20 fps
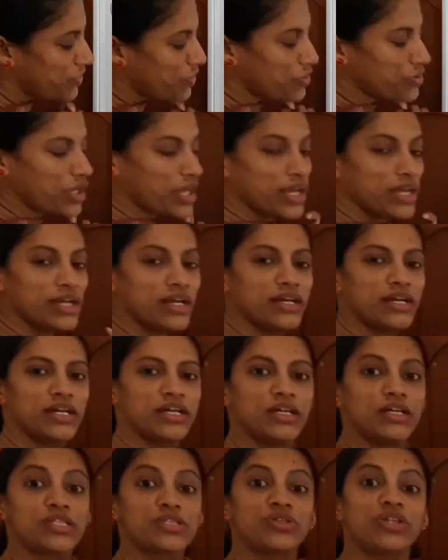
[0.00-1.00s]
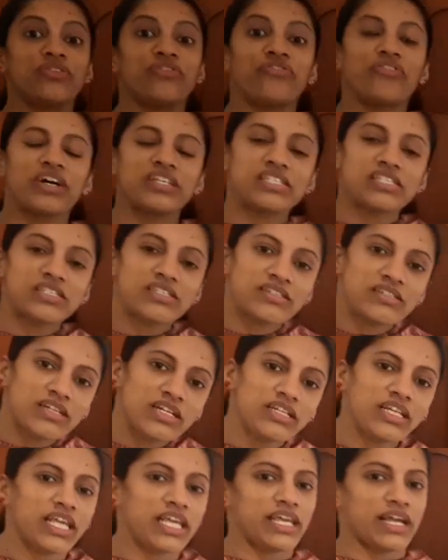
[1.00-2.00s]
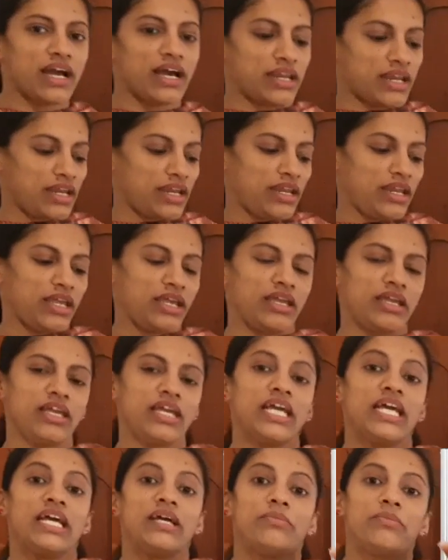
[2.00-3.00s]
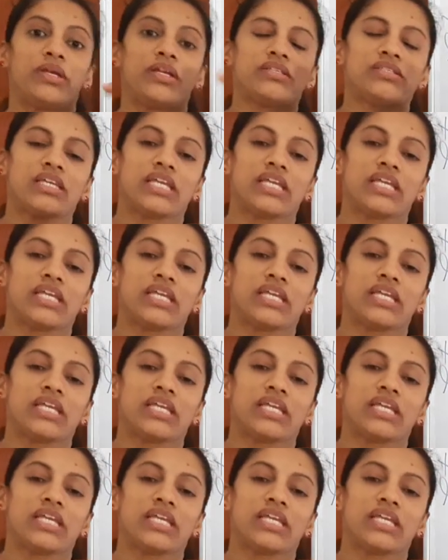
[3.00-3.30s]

Okay, so the first tRNA means